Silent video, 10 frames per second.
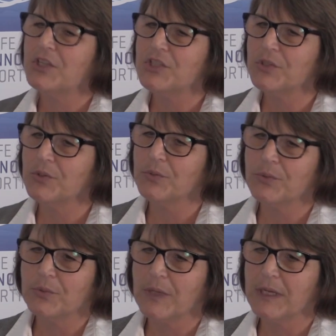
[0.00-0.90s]

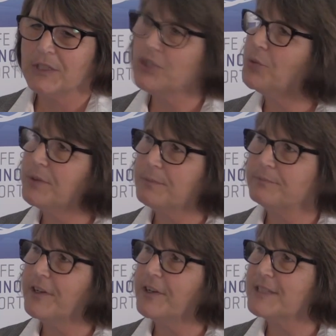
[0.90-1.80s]
to do
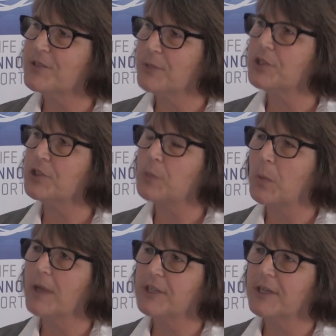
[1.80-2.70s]
various research
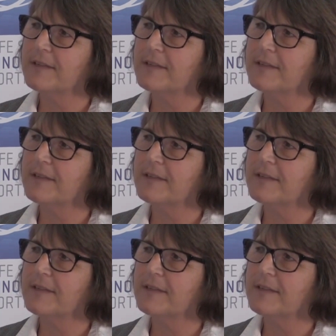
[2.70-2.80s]
projects.